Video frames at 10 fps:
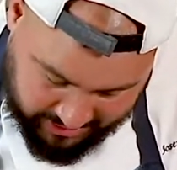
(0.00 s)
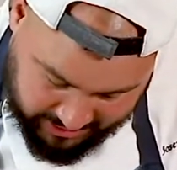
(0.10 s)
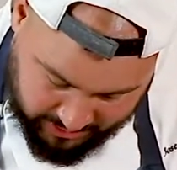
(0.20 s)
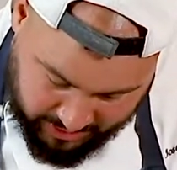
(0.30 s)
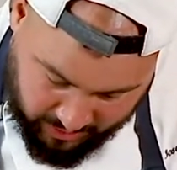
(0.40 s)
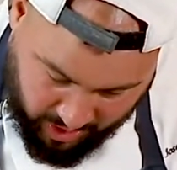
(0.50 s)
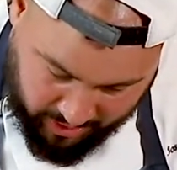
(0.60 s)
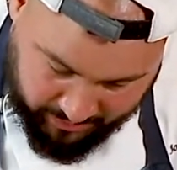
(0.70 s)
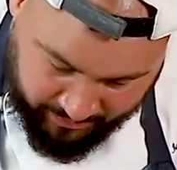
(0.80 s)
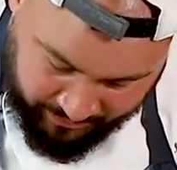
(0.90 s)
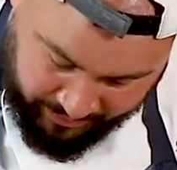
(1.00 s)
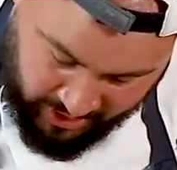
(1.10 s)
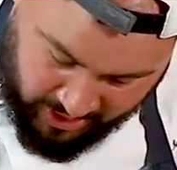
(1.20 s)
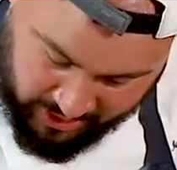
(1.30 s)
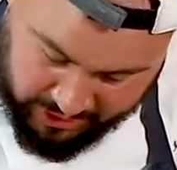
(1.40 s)
That's what you want.
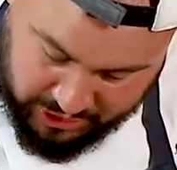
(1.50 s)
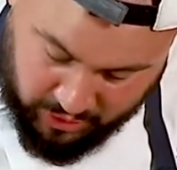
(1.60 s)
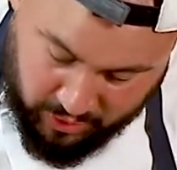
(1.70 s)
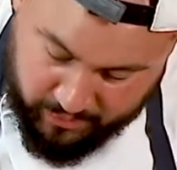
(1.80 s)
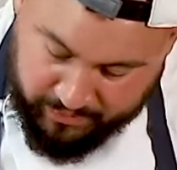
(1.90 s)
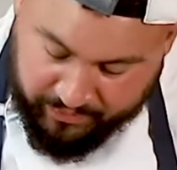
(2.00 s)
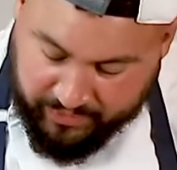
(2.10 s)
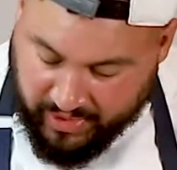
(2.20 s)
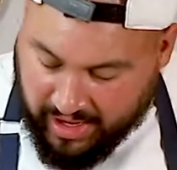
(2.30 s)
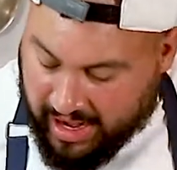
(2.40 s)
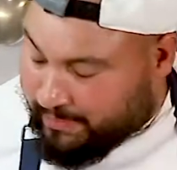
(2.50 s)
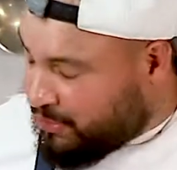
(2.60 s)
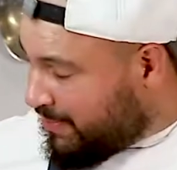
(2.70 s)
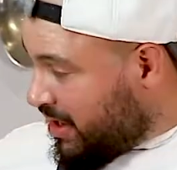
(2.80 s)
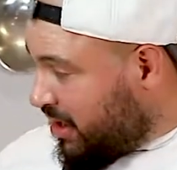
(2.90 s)
So I
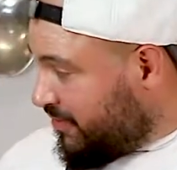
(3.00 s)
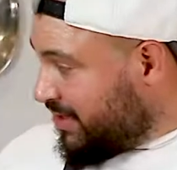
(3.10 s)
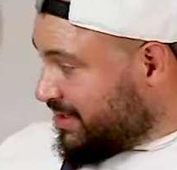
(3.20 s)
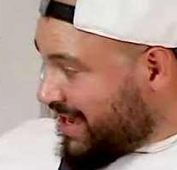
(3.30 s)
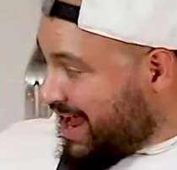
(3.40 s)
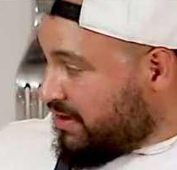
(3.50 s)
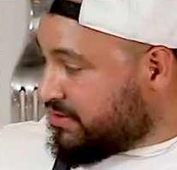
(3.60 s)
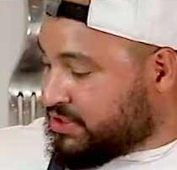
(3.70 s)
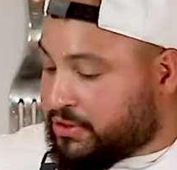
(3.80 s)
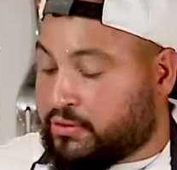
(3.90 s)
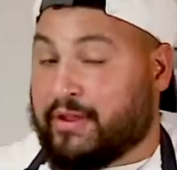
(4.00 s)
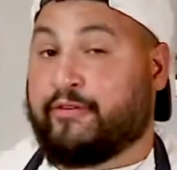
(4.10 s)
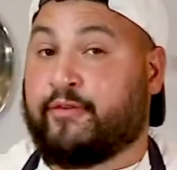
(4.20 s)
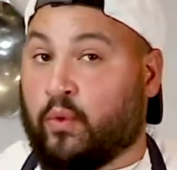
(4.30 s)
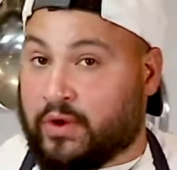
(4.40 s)
put my oven down to
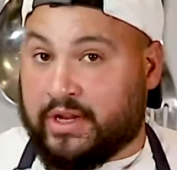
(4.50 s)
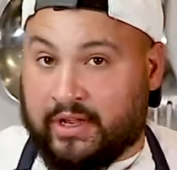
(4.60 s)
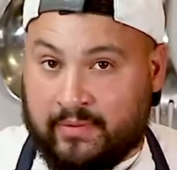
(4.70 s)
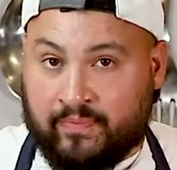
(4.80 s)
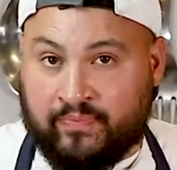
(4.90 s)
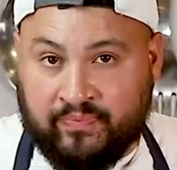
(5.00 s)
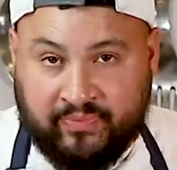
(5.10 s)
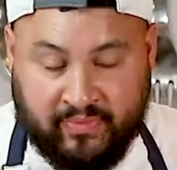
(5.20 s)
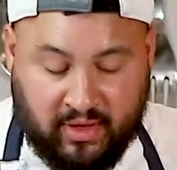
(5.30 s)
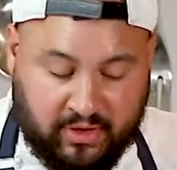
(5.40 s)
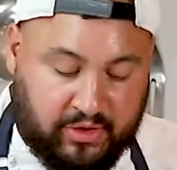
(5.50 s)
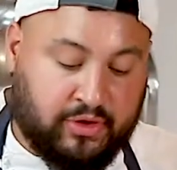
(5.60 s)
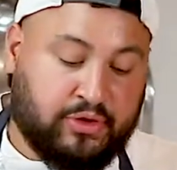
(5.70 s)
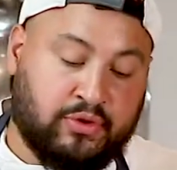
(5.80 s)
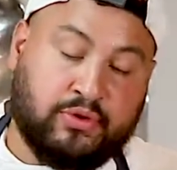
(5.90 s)
340. You
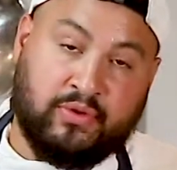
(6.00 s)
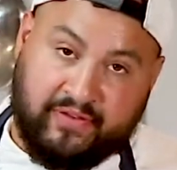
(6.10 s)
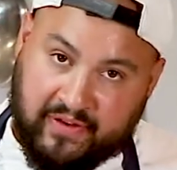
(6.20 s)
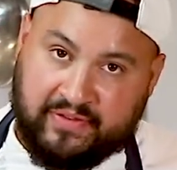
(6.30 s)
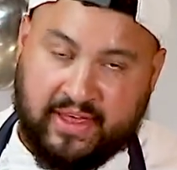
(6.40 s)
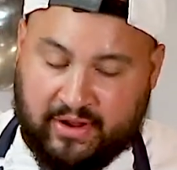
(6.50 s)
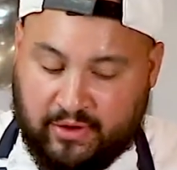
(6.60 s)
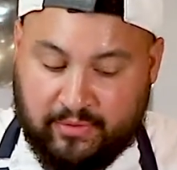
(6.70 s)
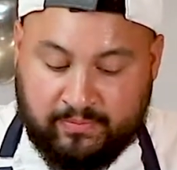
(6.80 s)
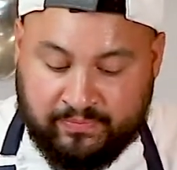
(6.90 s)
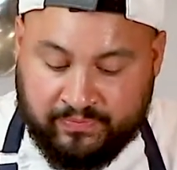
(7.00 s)
can do 350 at home.